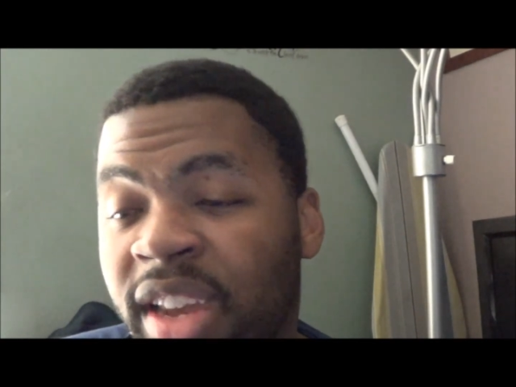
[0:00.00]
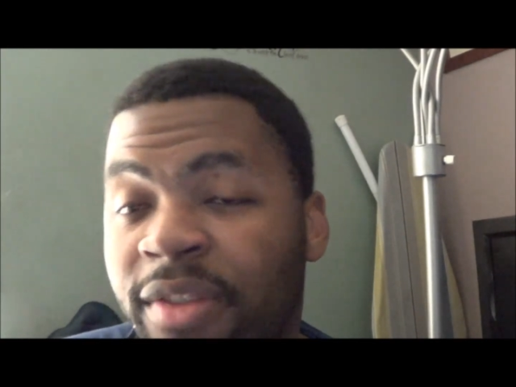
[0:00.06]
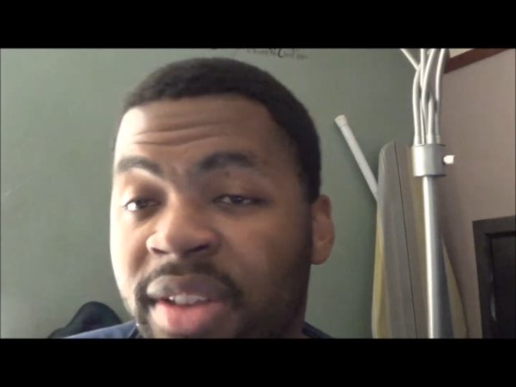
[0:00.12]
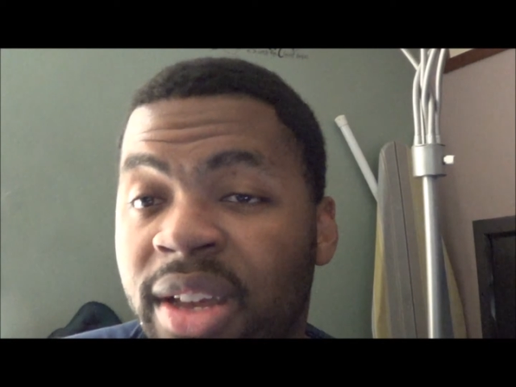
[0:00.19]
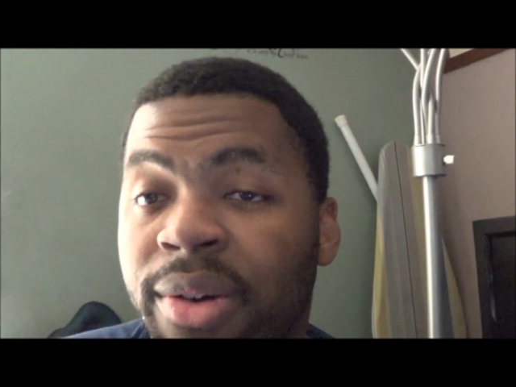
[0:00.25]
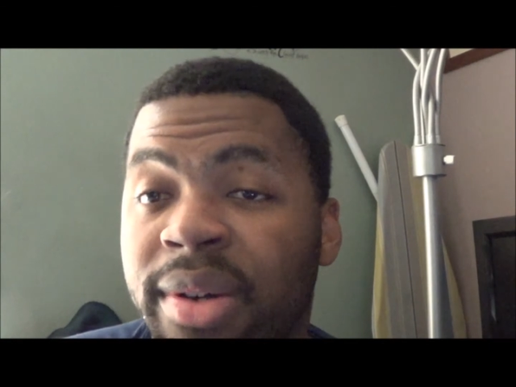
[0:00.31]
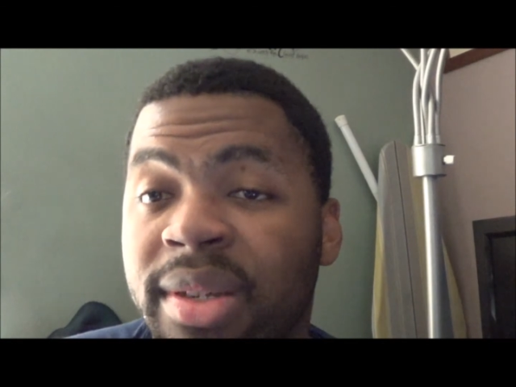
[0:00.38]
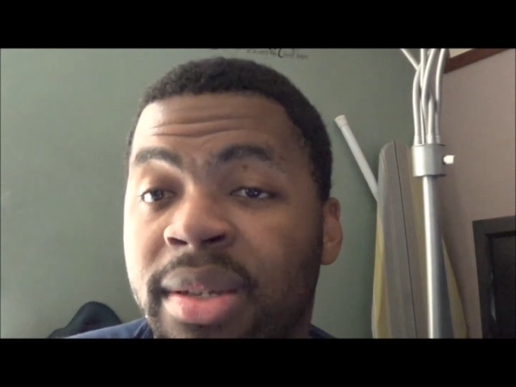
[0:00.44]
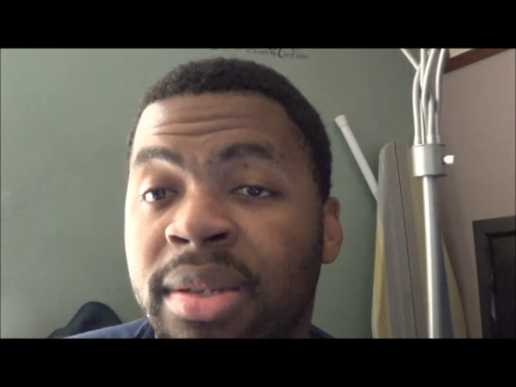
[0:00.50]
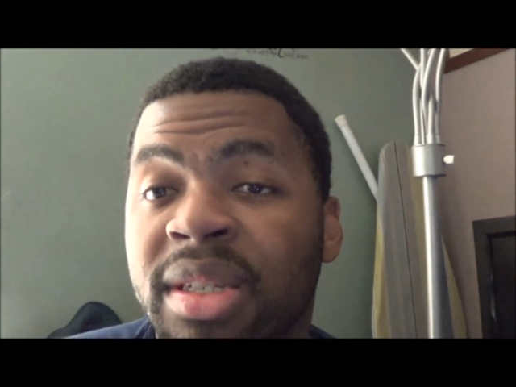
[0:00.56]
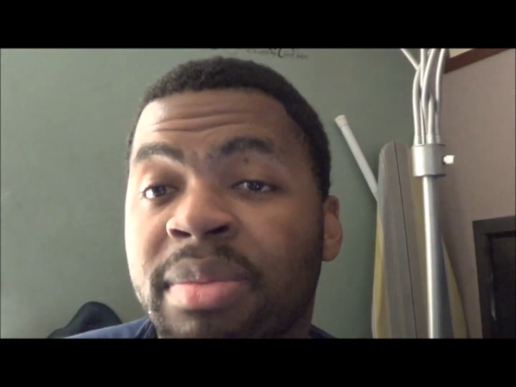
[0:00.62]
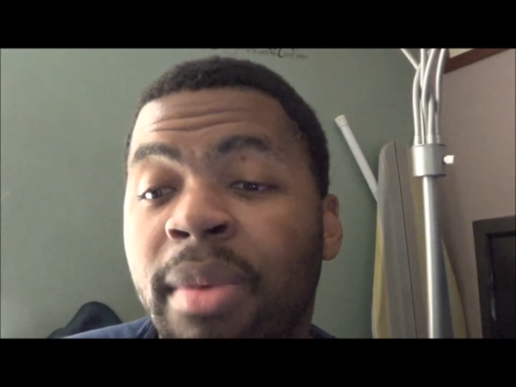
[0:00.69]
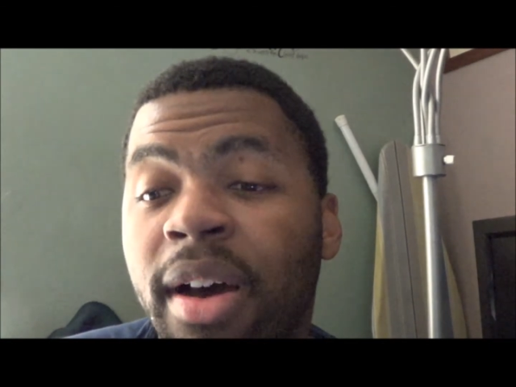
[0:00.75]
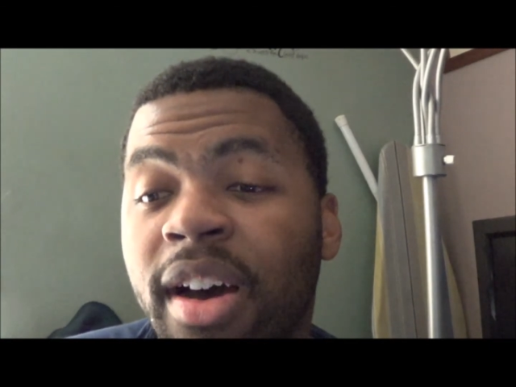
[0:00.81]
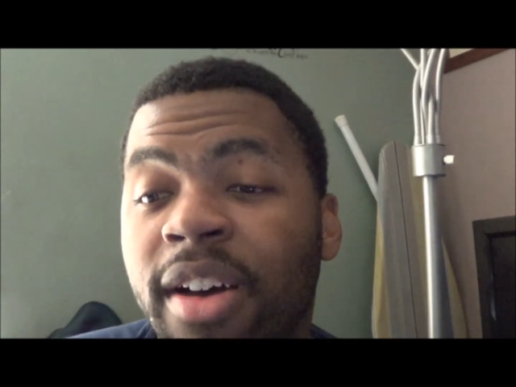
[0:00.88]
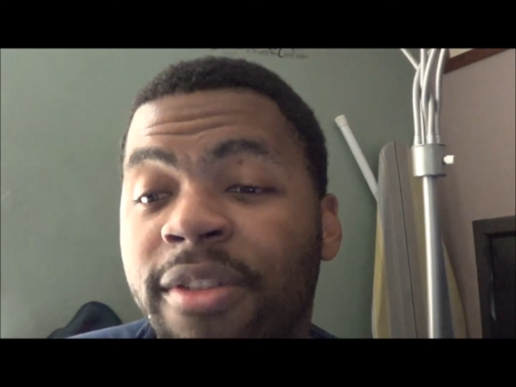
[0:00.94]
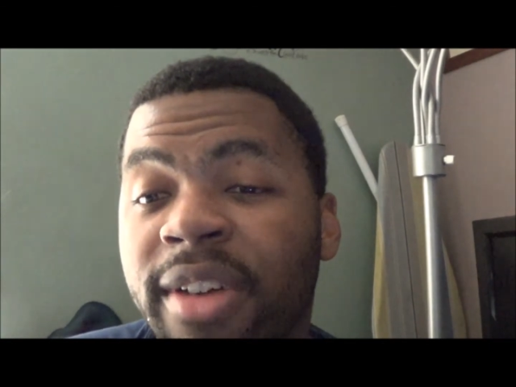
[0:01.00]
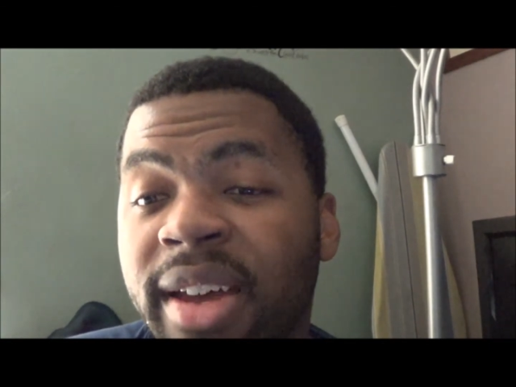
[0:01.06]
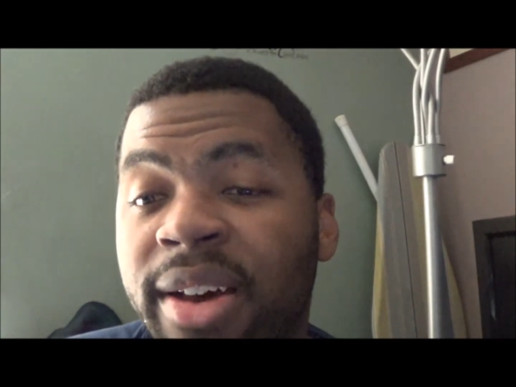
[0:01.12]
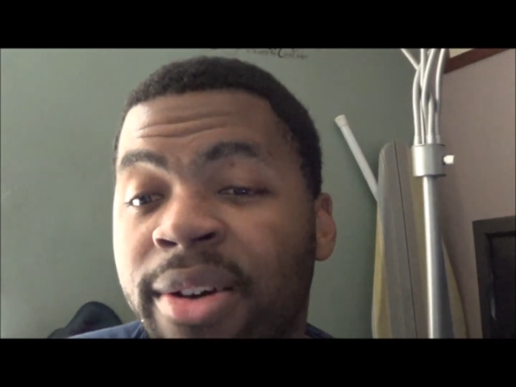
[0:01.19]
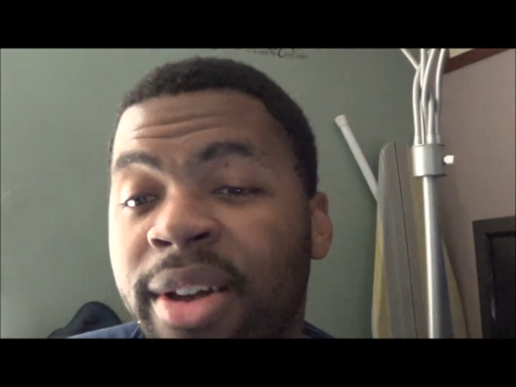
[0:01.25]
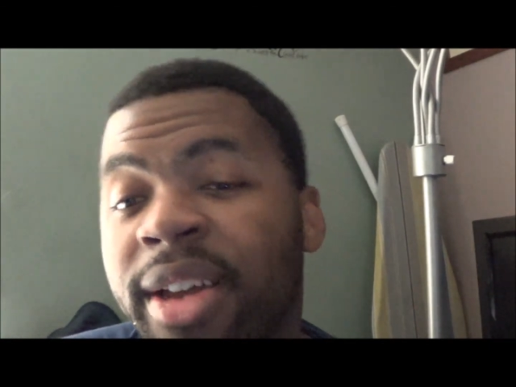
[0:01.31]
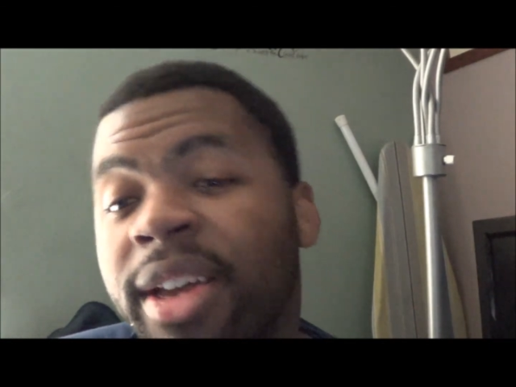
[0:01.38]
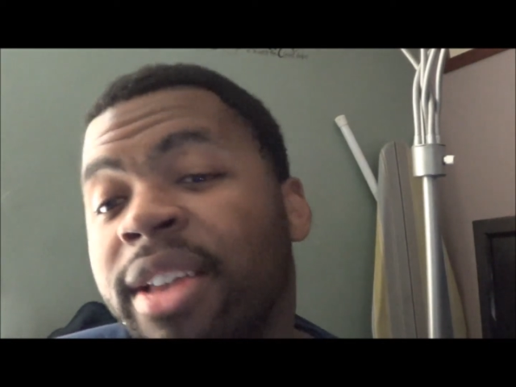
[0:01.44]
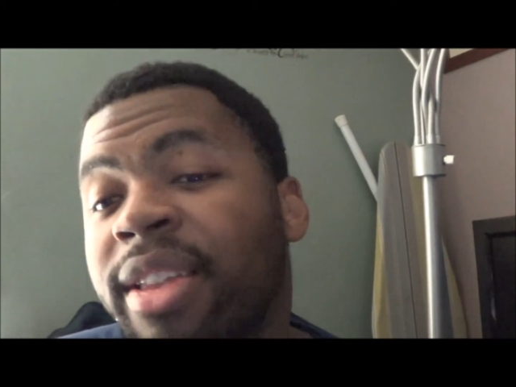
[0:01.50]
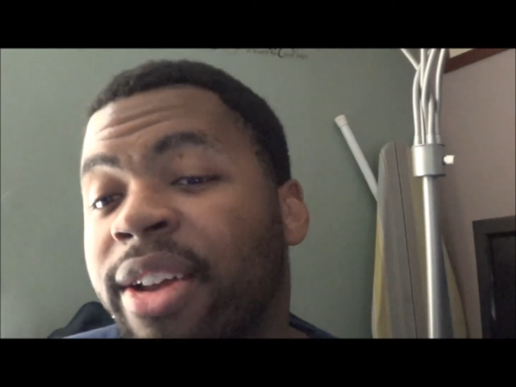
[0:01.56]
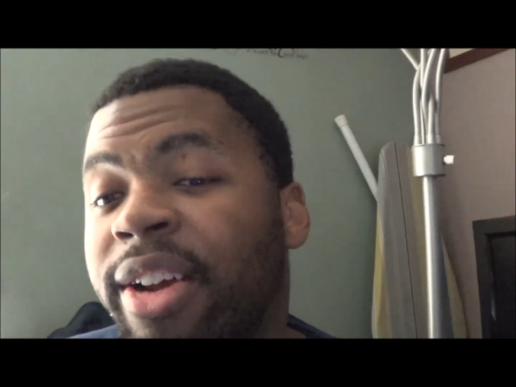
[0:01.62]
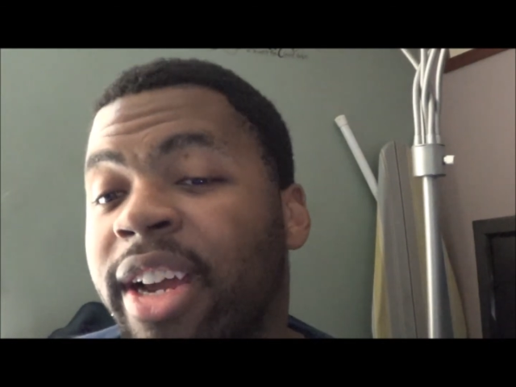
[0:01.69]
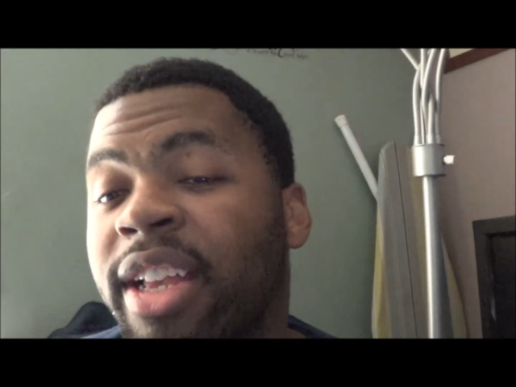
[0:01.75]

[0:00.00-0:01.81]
Even though it's in Smallville, they're